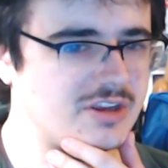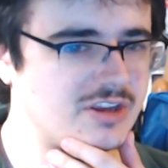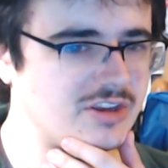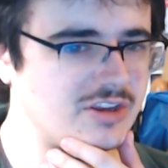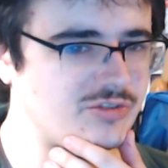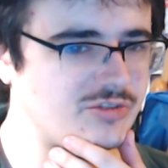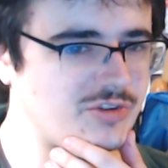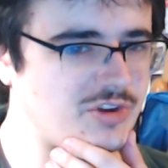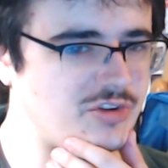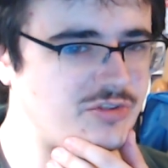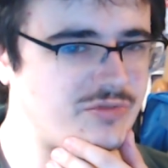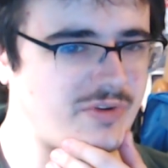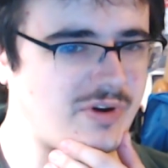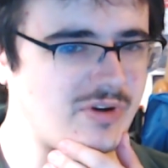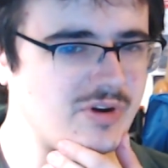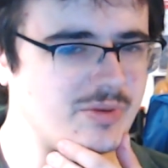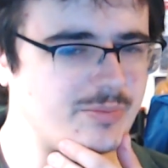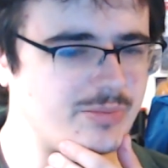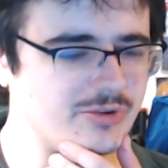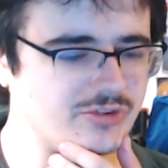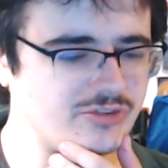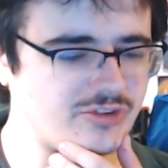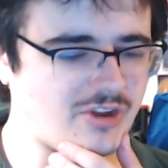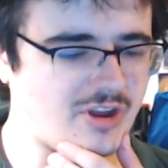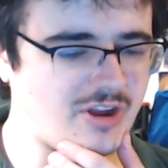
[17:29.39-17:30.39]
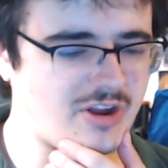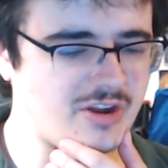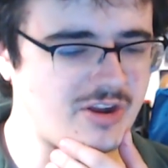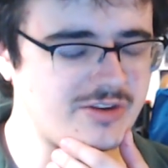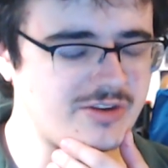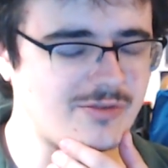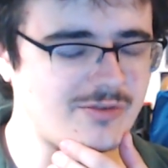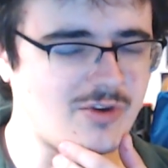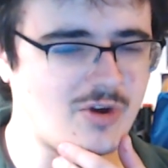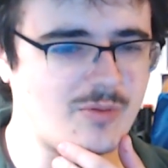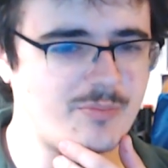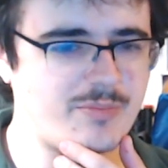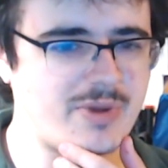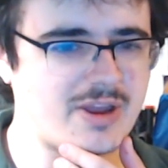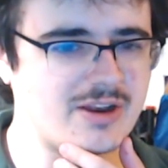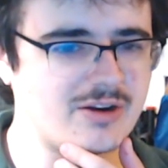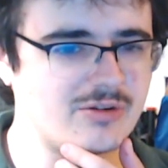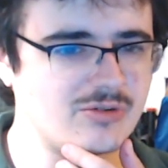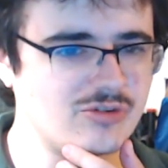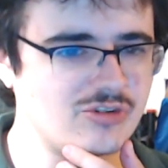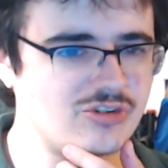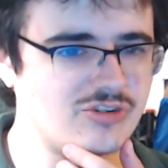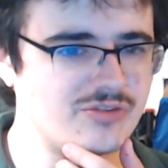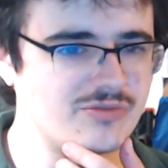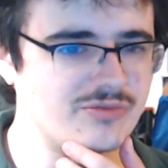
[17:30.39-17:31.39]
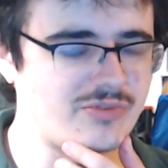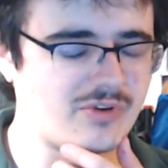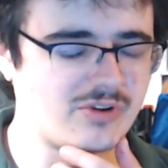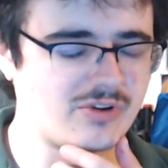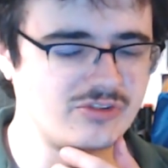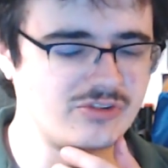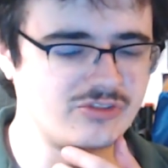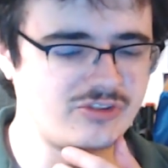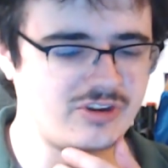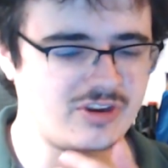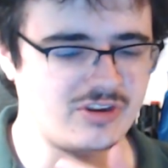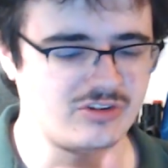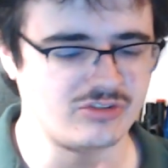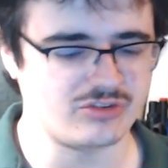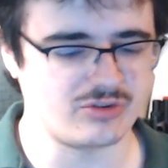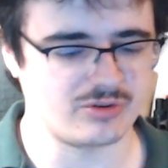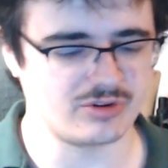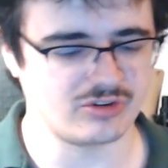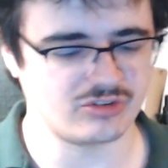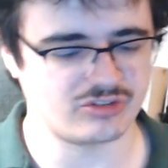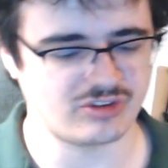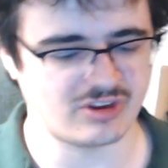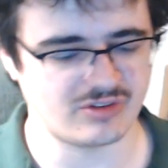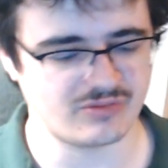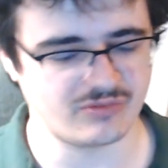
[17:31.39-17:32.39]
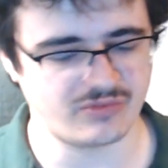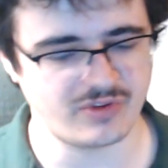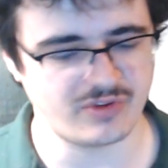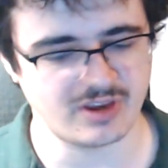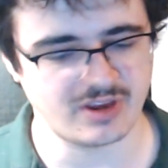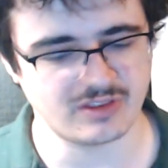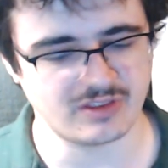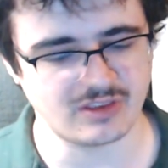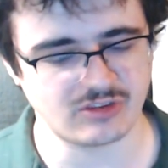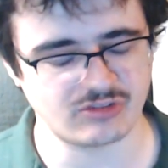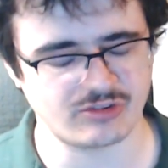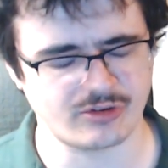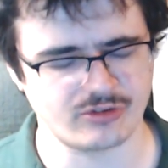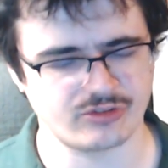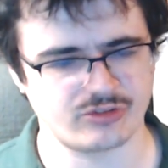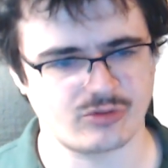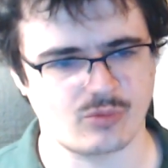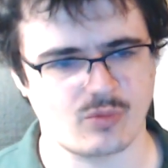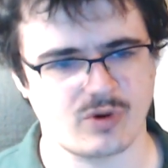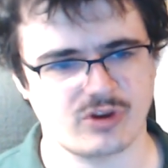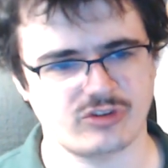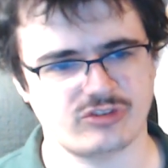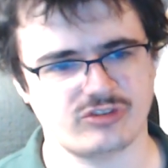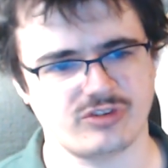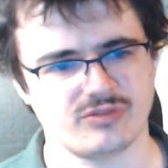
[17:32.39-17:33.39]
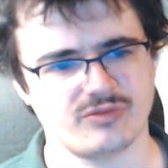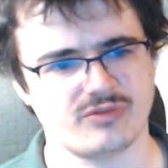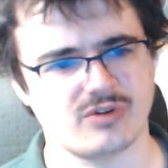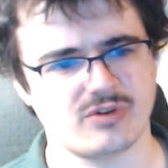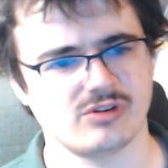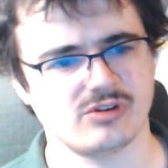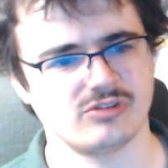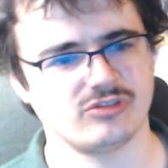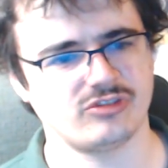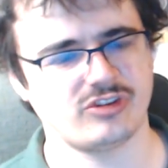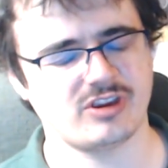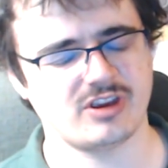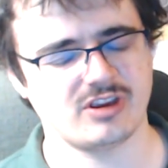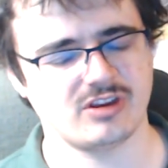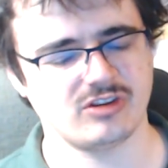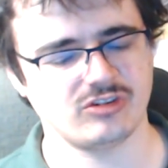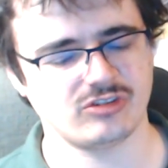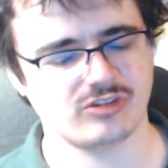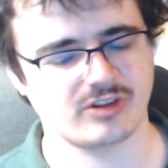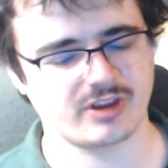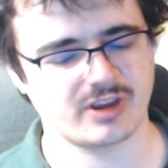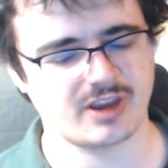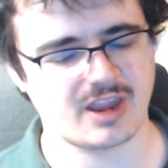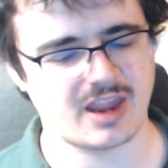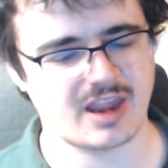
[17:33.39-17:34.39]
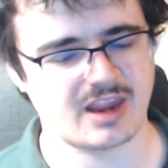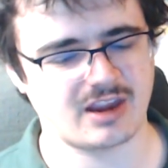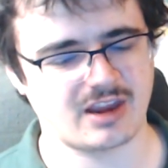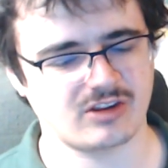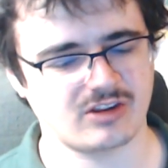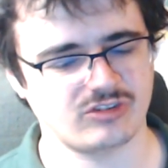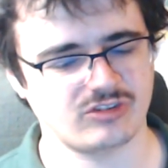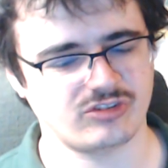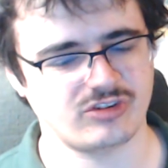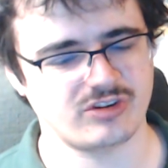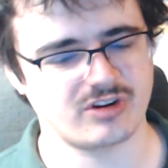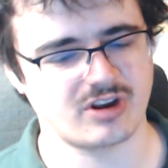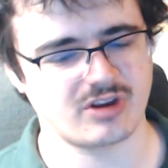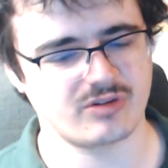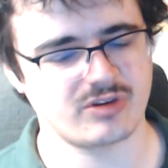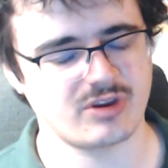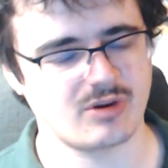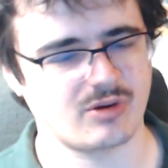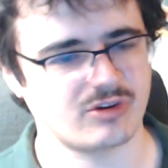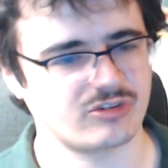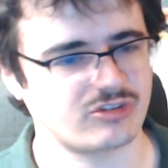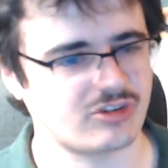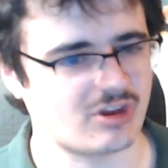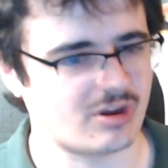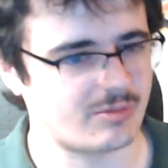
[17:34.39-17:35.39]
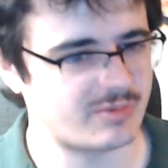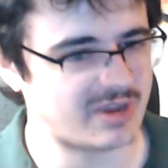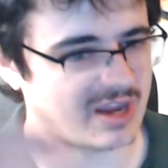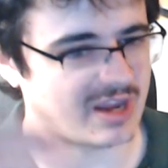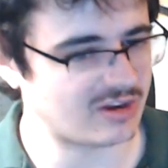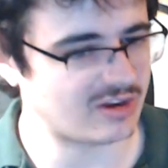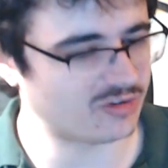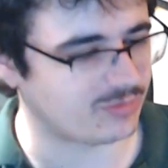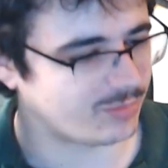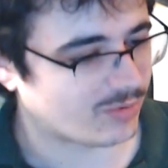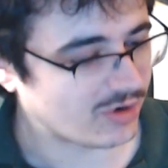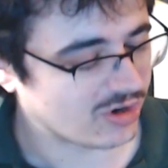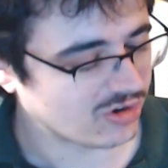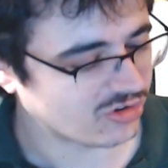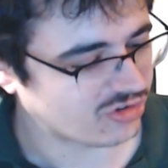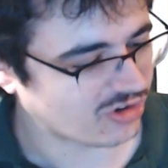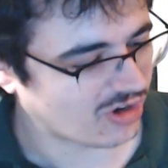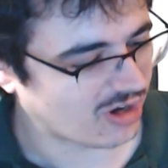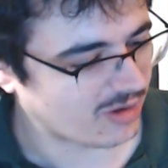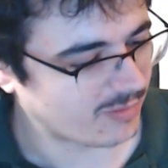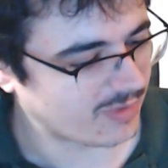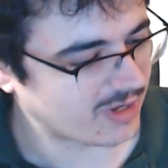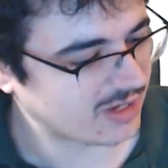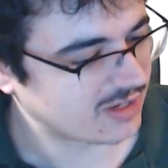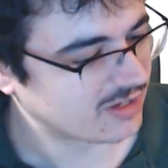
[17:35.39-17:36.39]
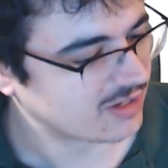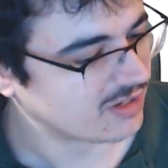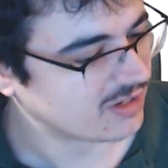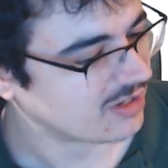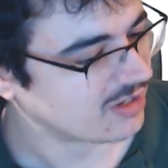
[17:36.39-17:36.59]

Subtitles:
It's very bizarre. You've got Belarusian volunteers doing the same thing. There's lots of Western volunteers, like ex, you know, US Army, ex-British Army.